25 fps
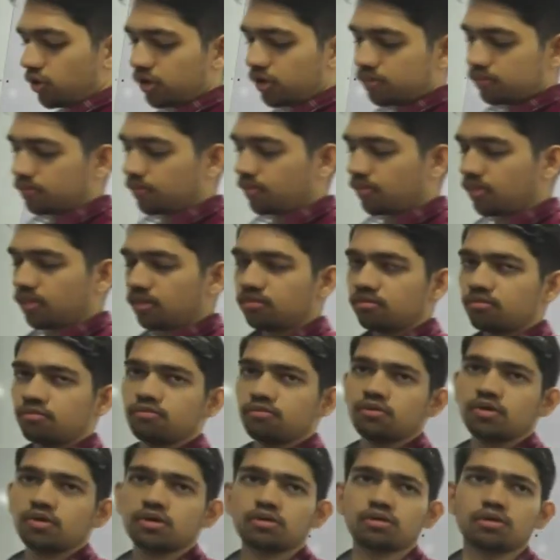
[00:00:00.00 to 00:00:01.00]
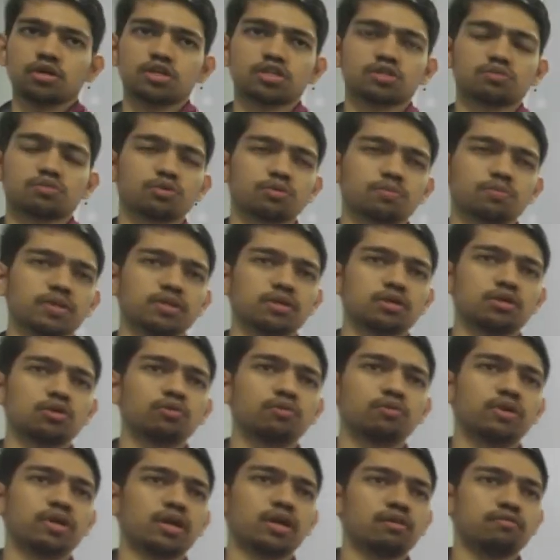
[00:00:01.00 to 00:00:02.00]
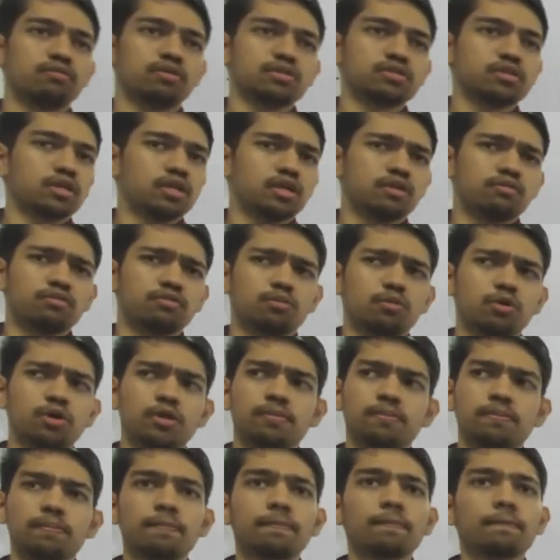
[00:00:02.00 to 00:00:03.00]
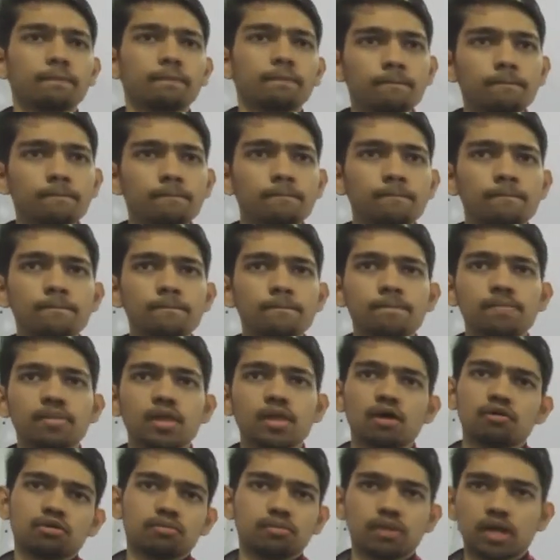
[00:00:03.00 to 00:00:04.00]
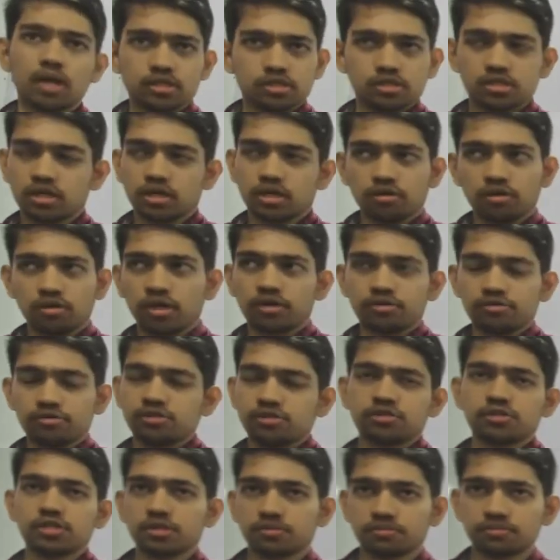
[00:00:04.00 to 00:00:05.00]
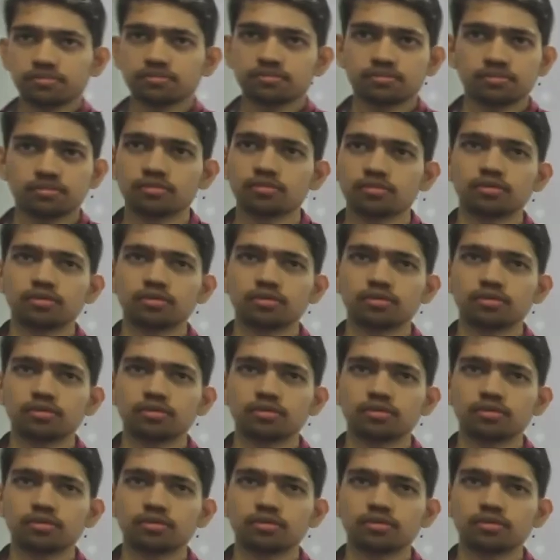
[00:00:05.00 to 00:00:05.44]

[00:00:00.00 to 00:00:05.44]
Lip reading: our body? What transport method do we have inside our body? Our blood circulatory system,